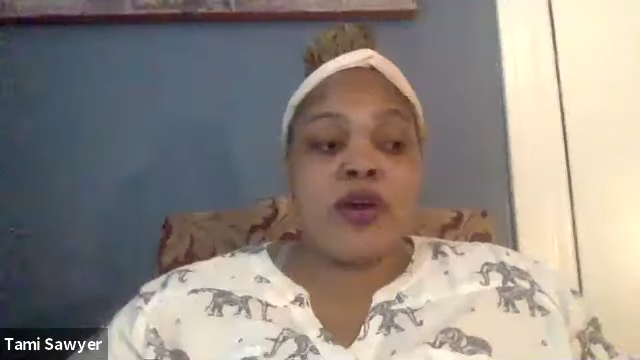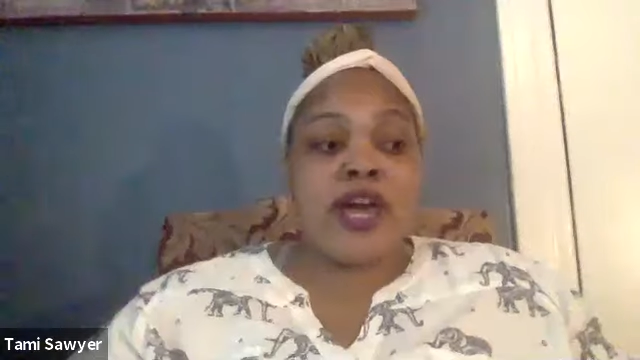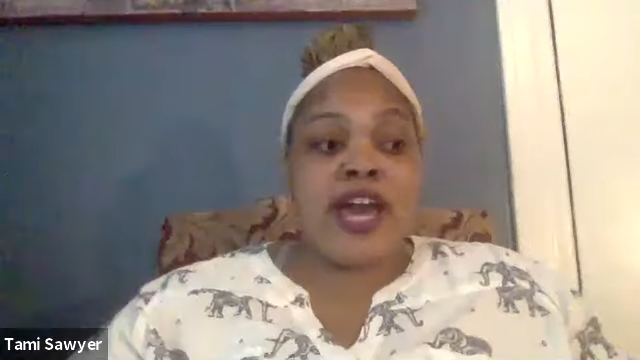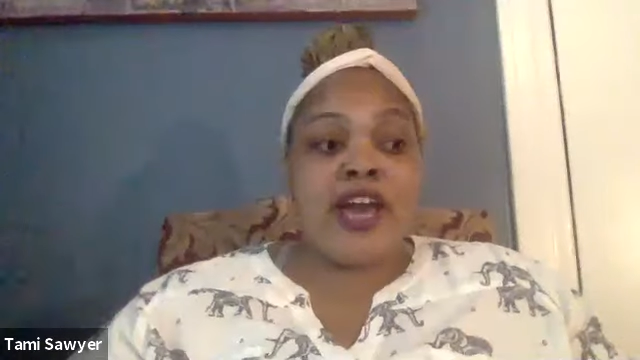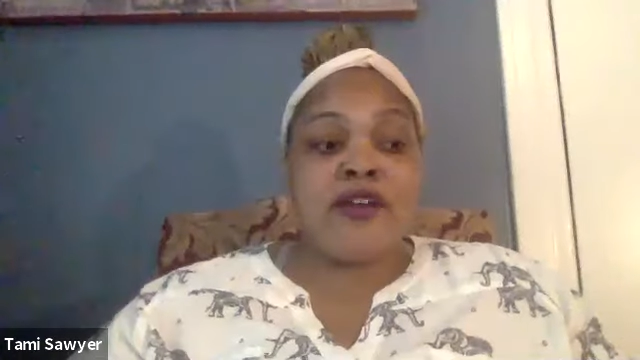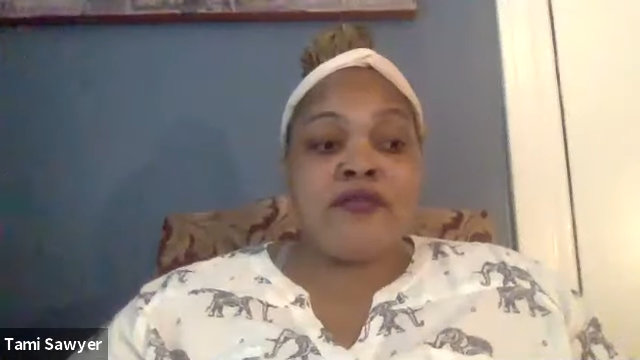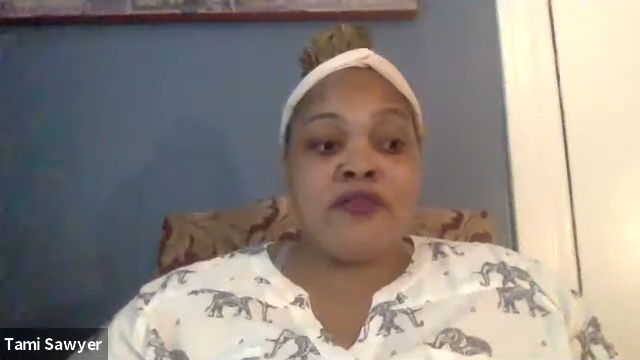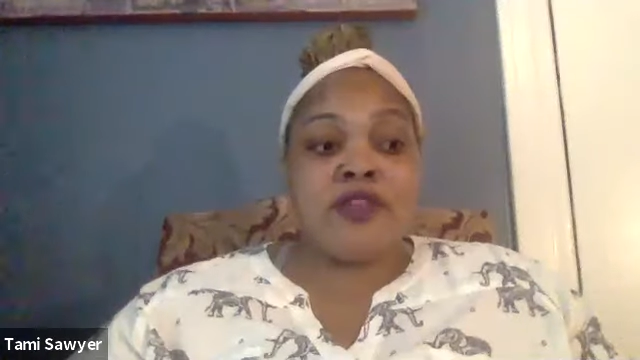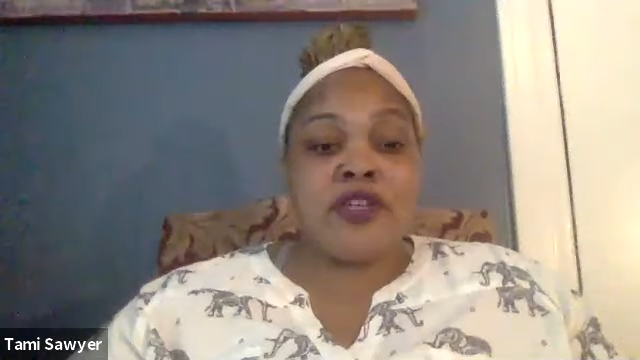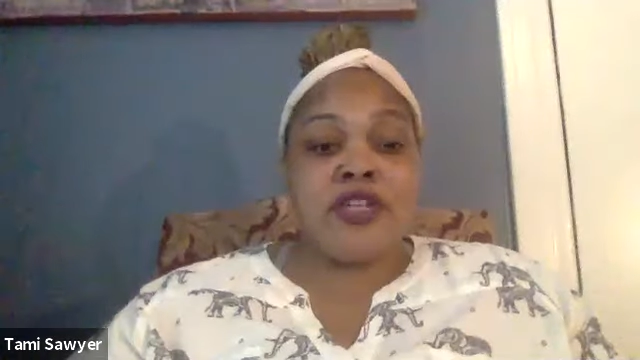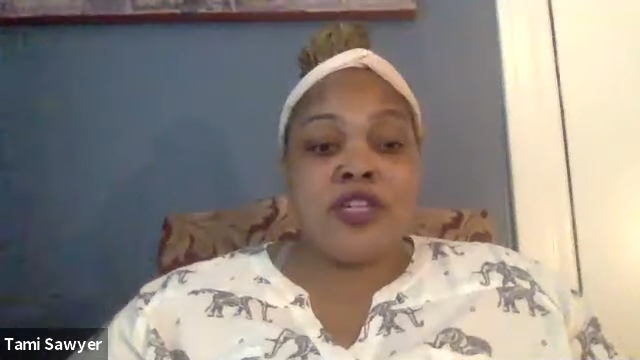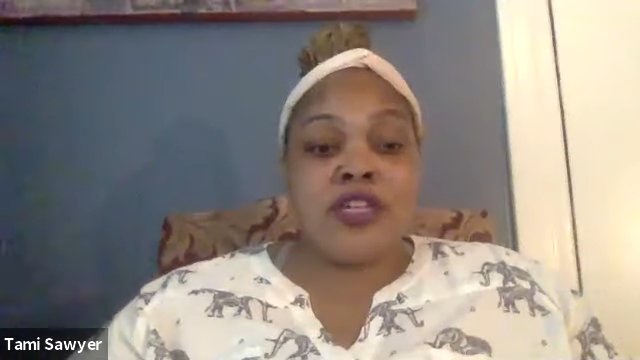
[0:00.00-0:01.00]
have
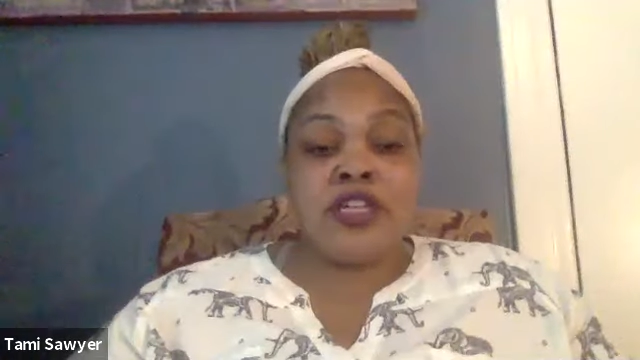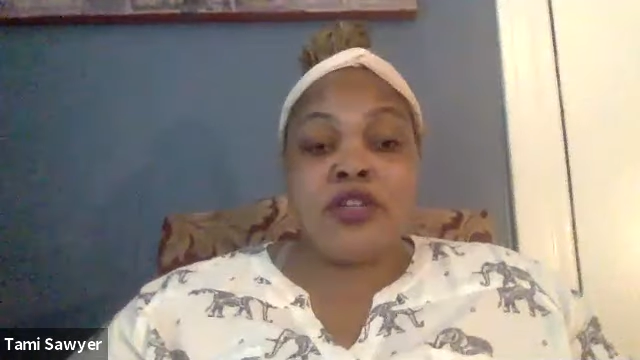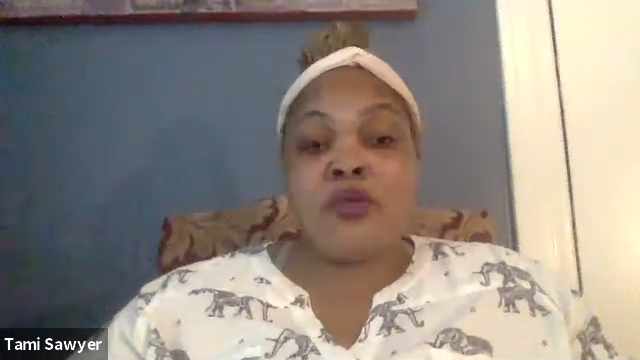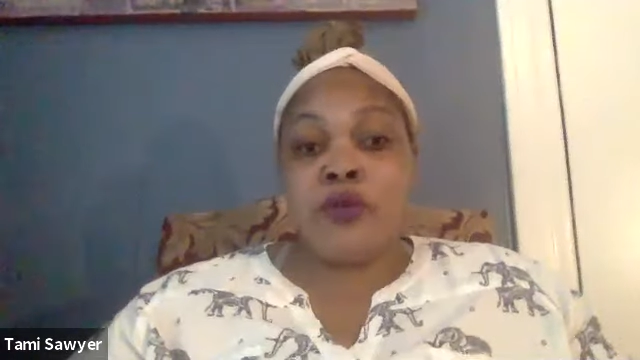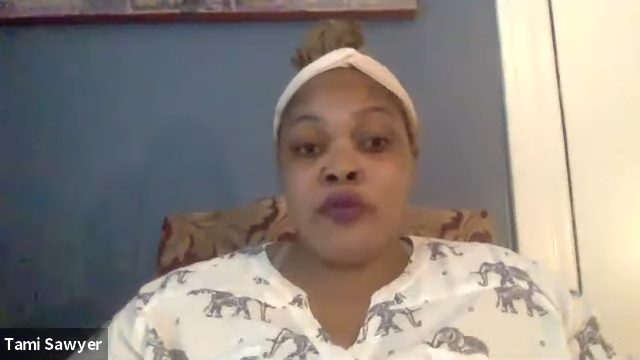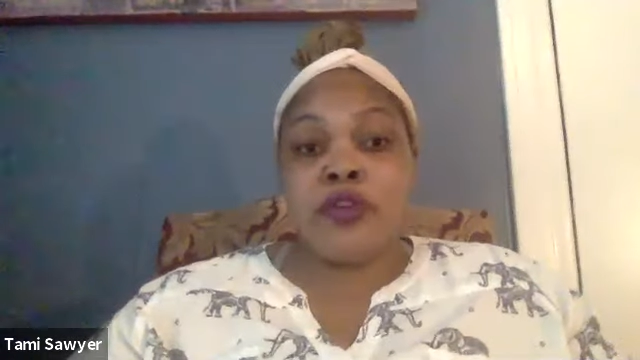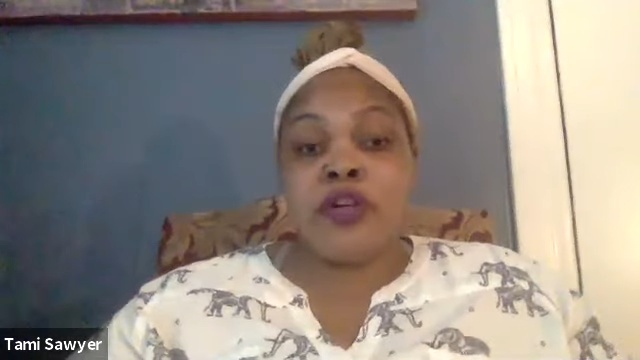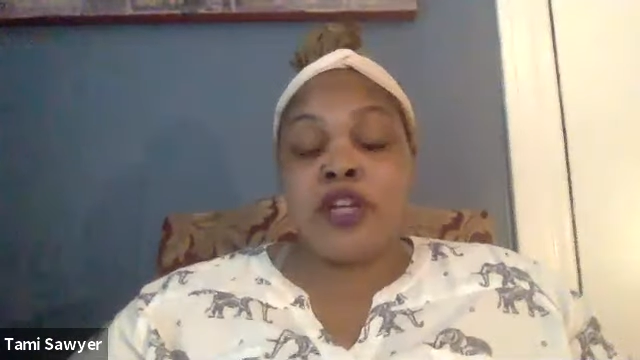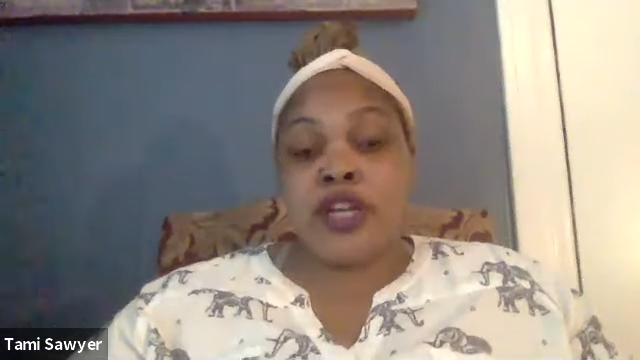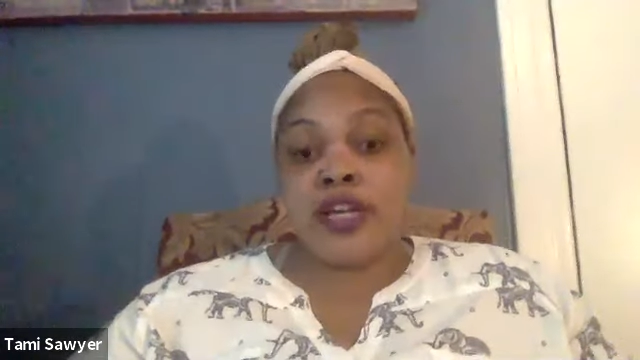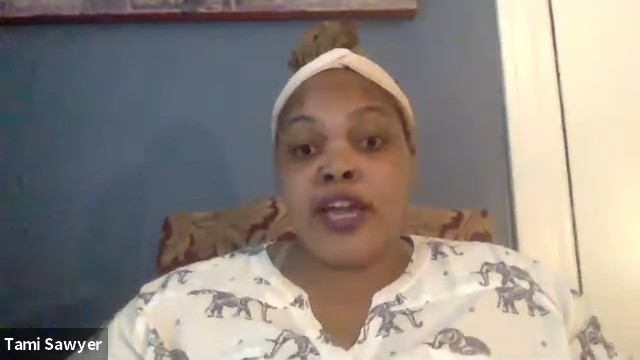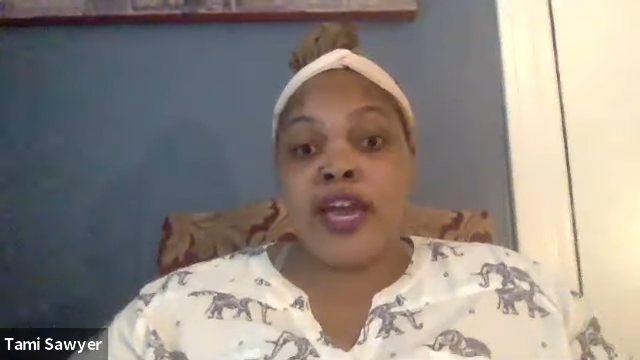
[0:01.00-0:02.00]
equal
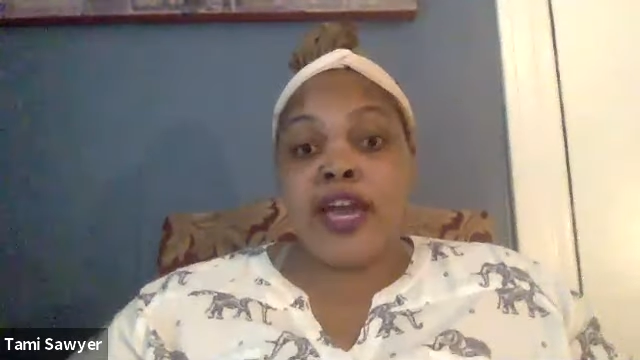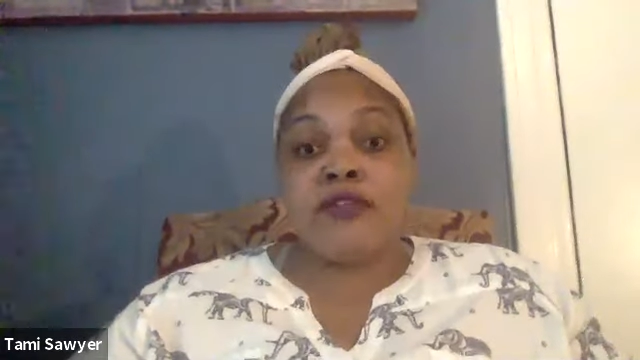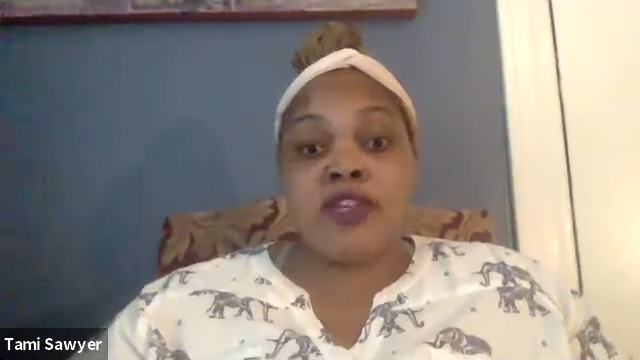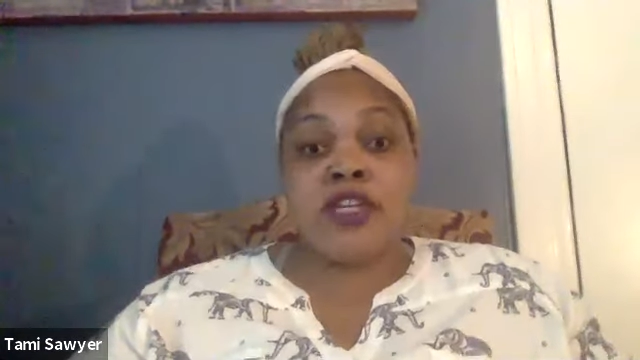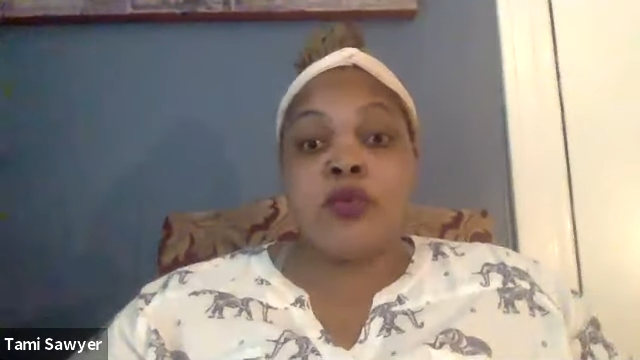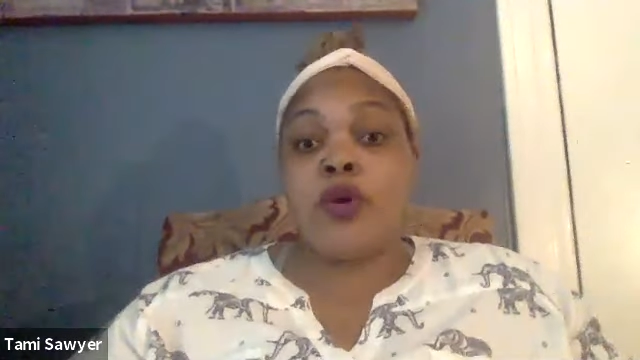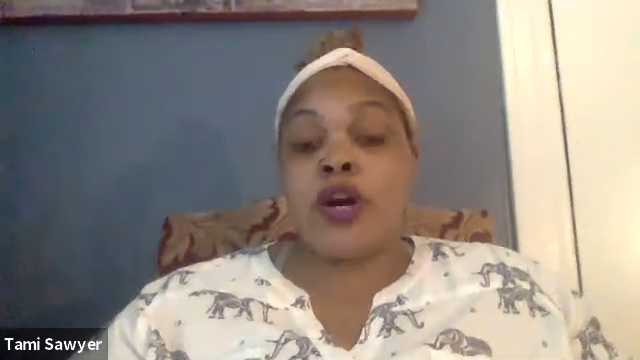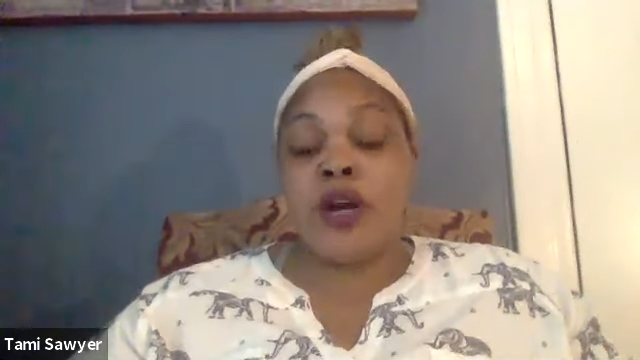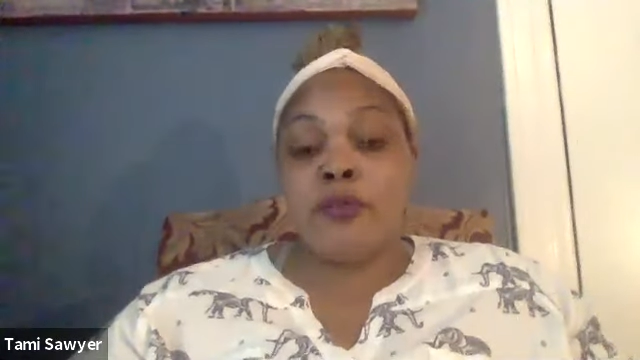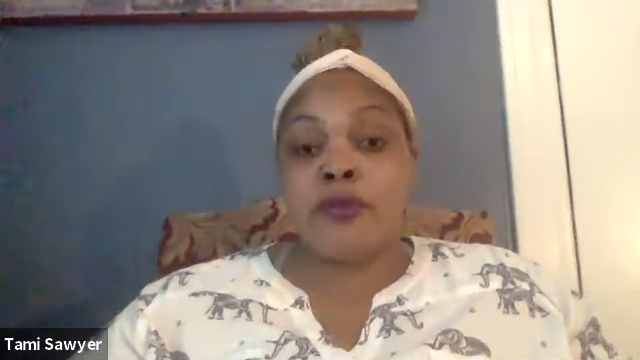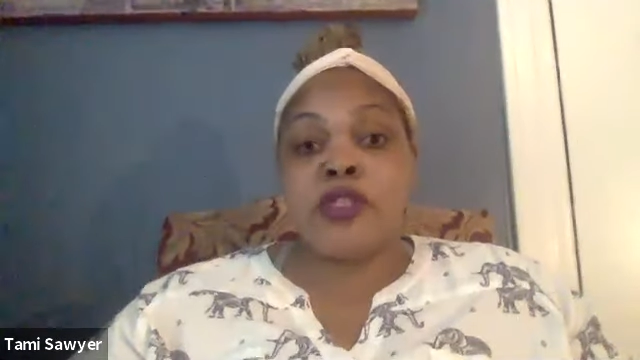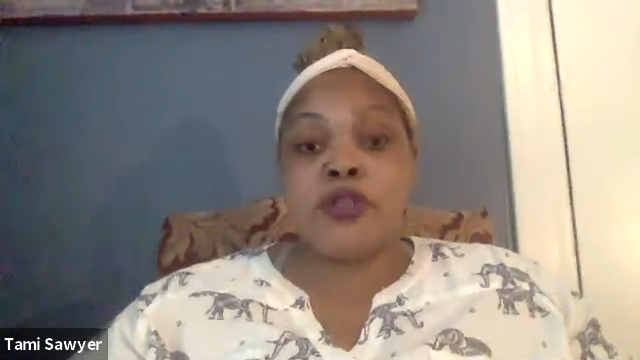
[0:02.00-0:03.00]
footing, have equal
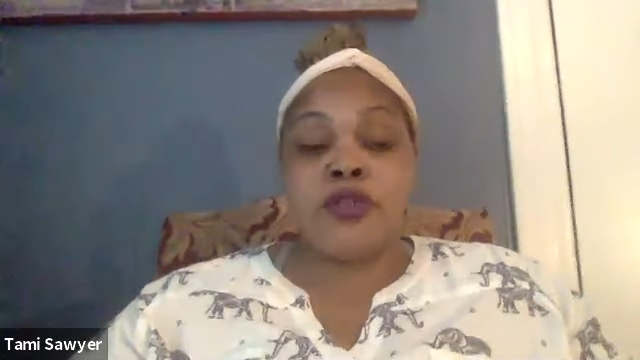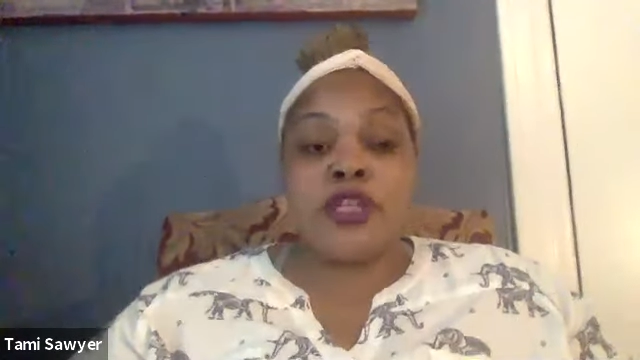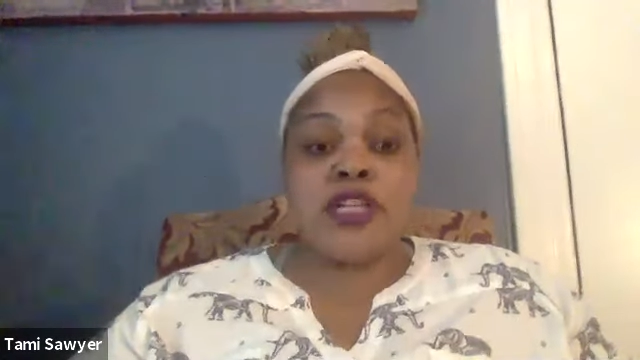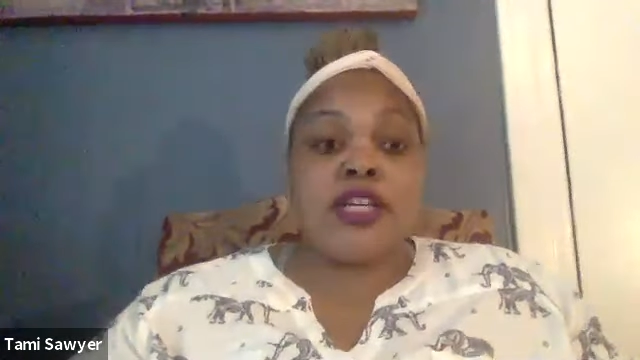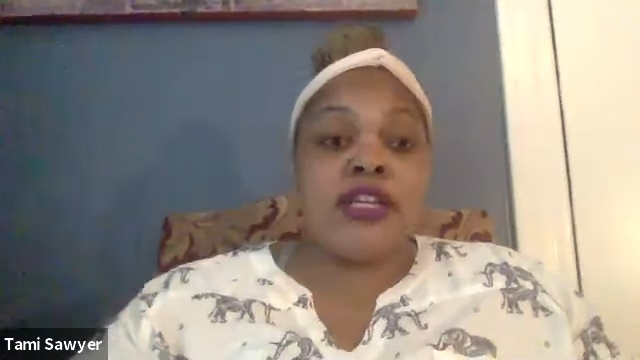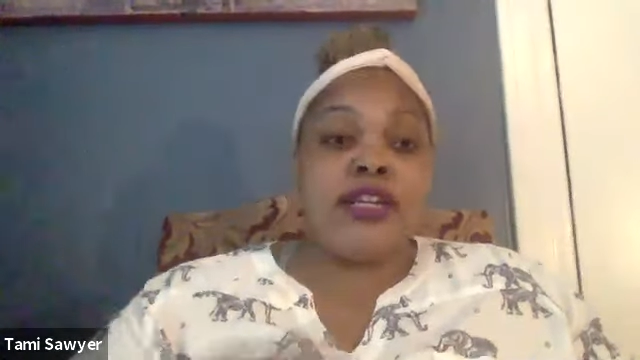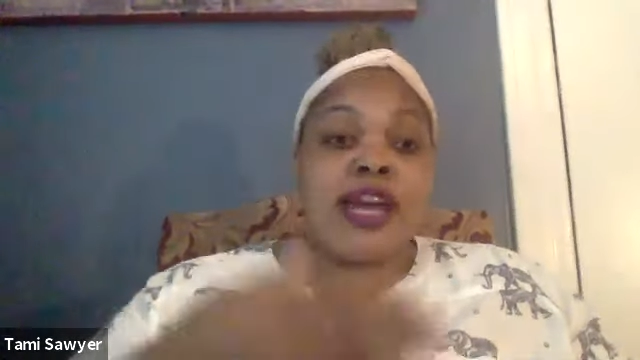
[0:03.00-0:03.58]
opportunity,